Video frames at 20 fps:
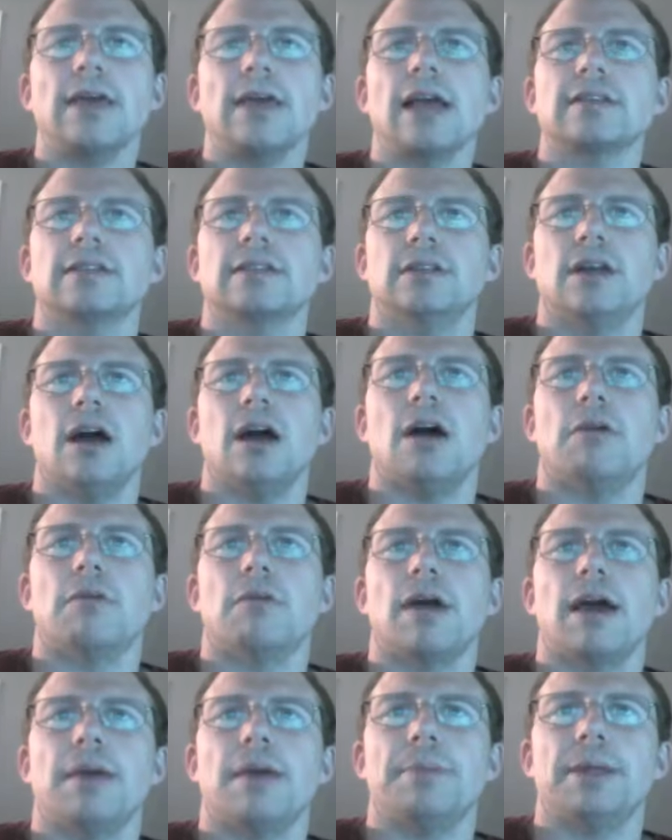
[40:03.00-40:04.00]
yes and no,
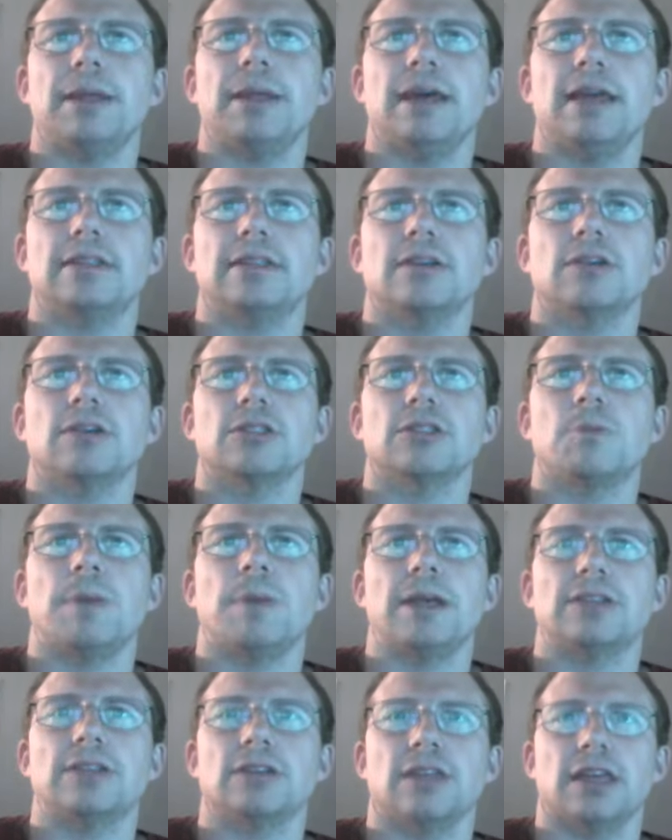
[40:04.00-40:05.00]
right? I mean, it's also
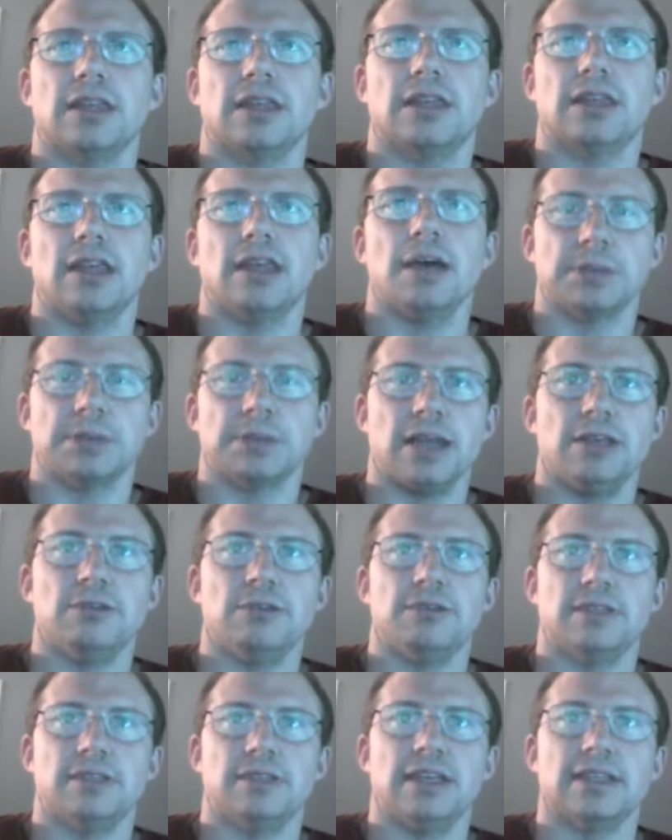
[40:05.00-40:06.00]
based on like the upside you
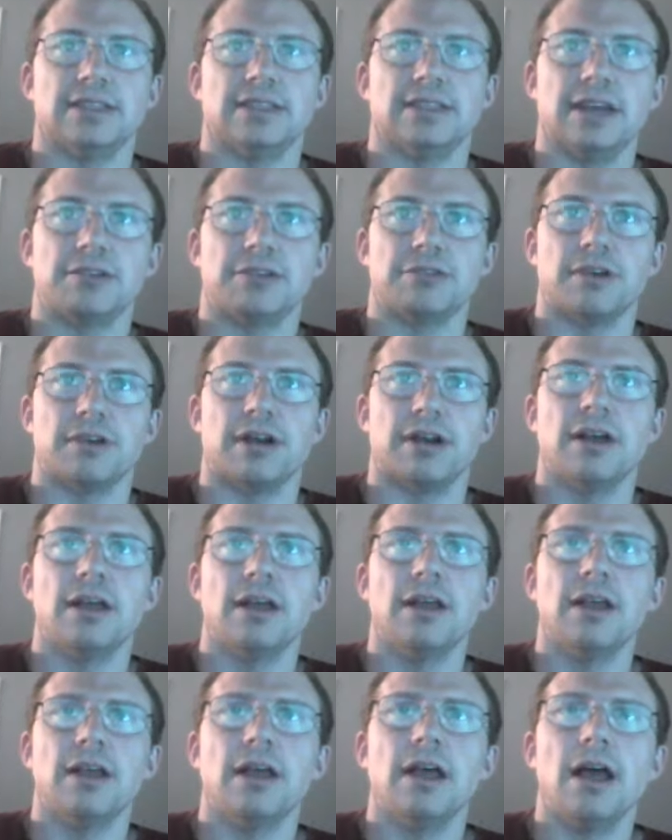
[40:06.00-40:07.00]
see, etc.
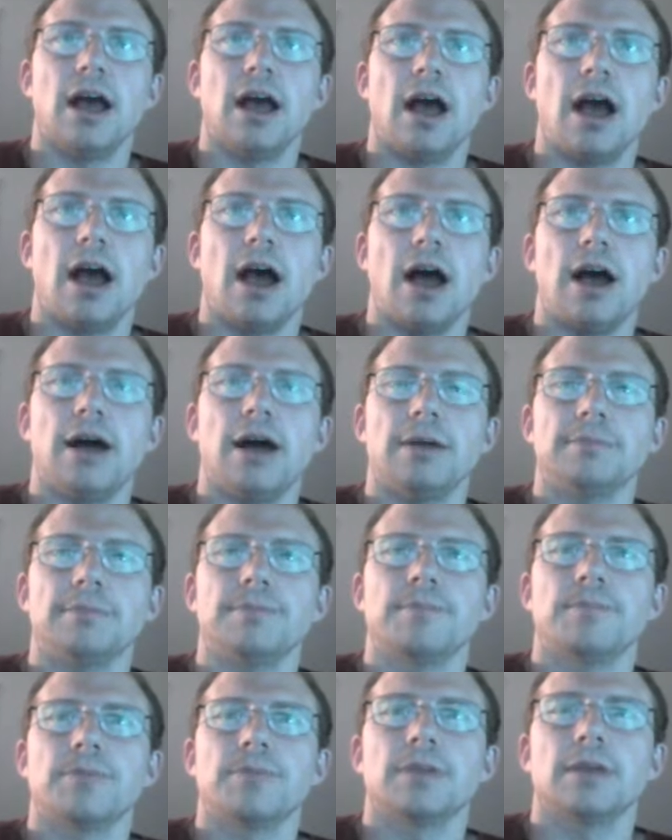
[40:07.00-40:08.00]
Um, yeah.
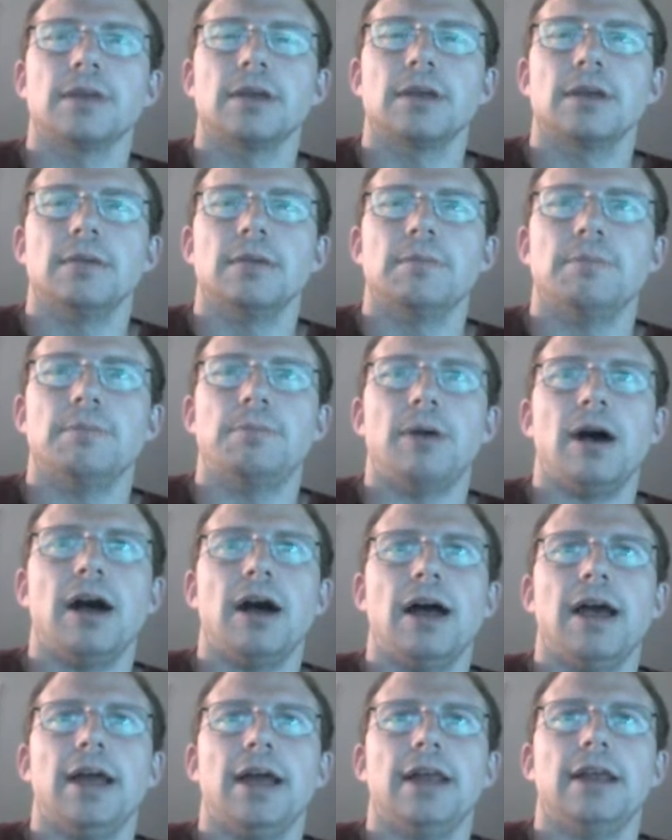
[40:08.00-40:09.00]

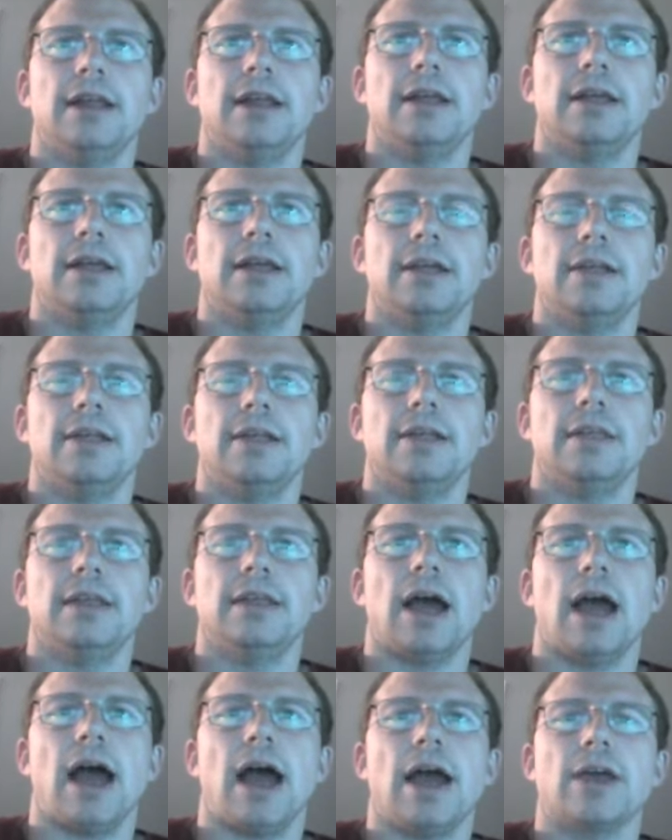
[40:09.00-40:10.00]
but
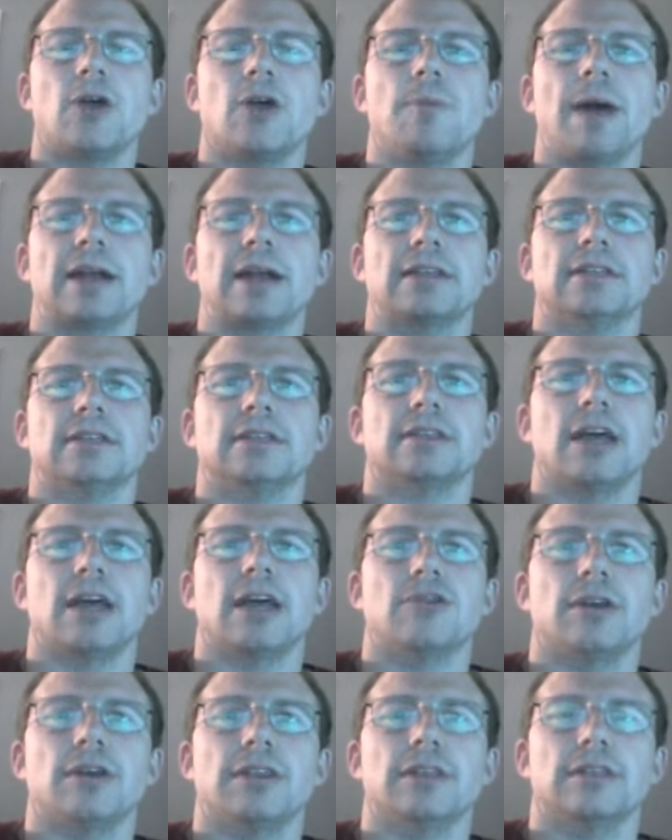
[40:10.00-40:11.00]
yeah, I go back to the
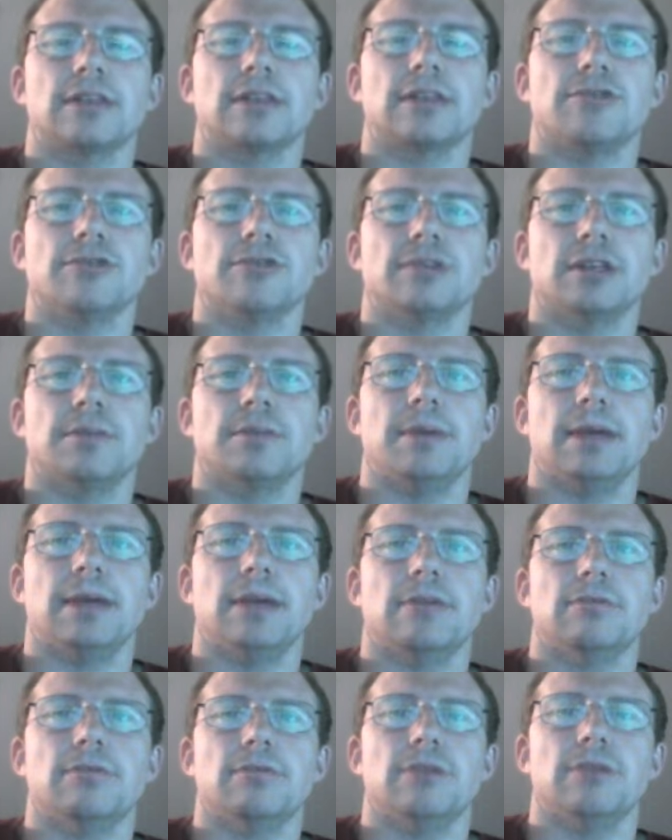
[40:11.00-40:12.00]
schedule. I think the schedule is going to make
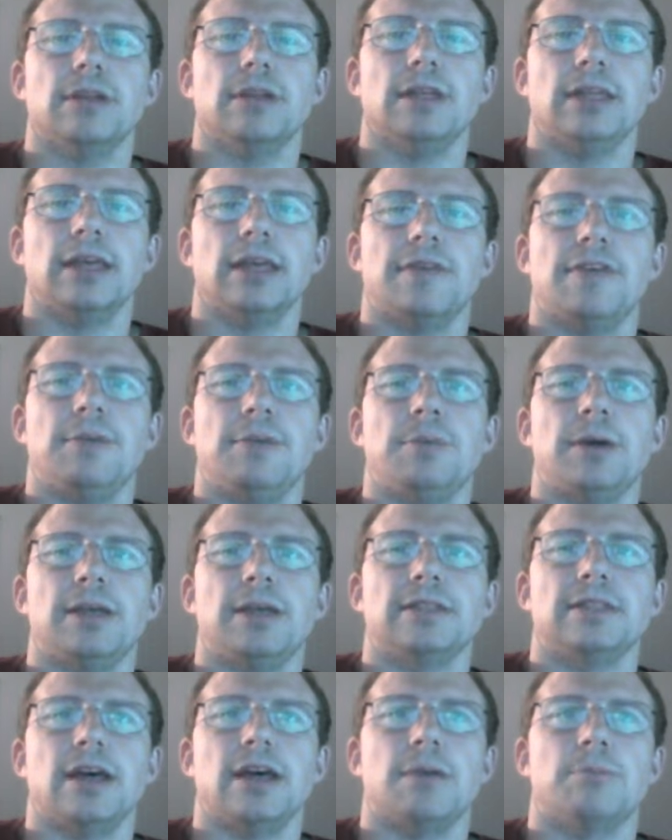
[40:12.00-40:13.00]
it really like if he
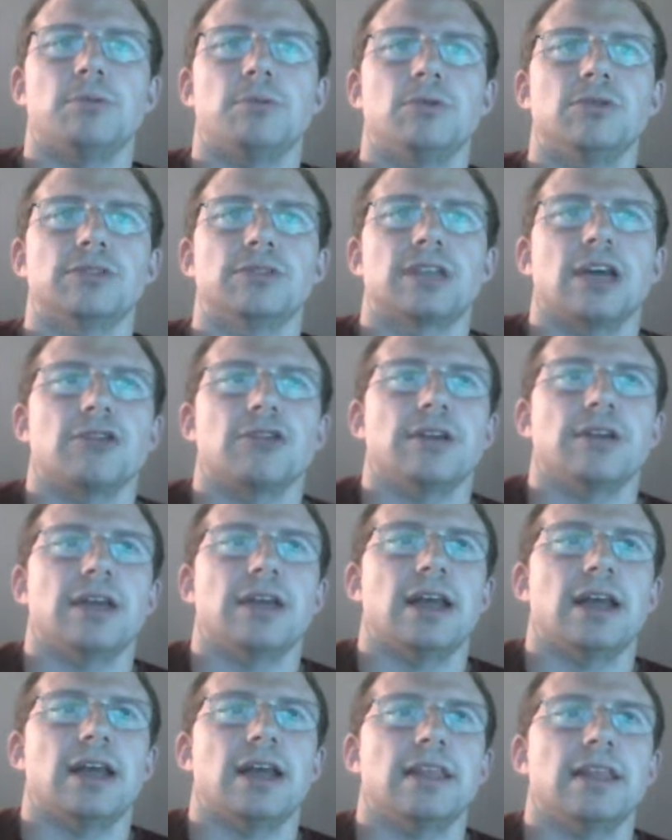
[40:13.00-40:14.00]
plays a brutal schedule
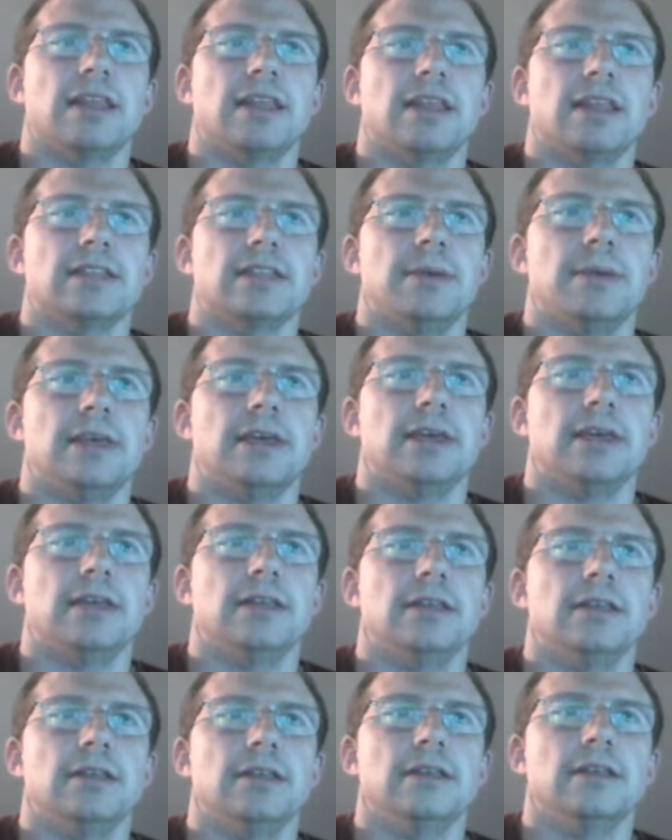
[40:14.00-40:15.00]
again, I think it's going to make it
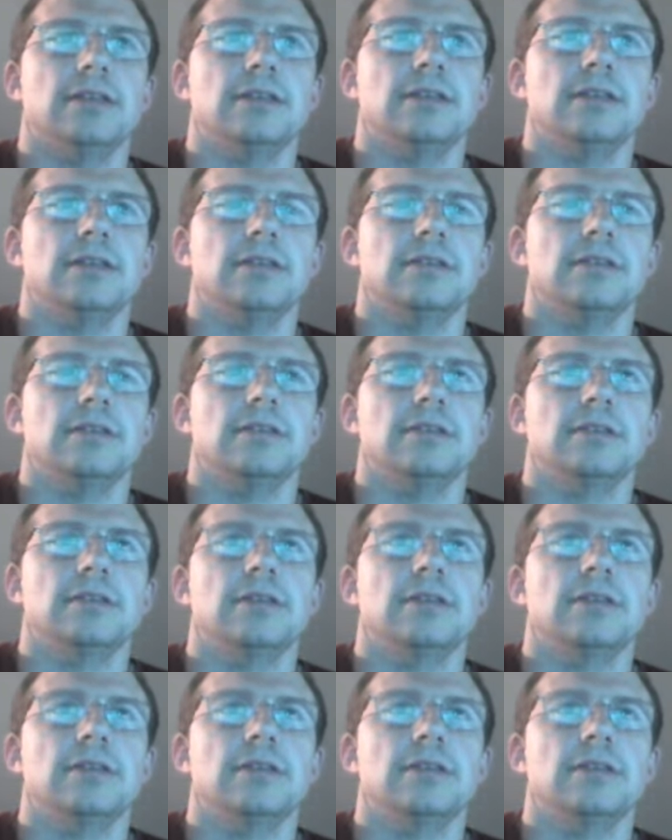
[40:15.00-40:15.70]
mm-hmm.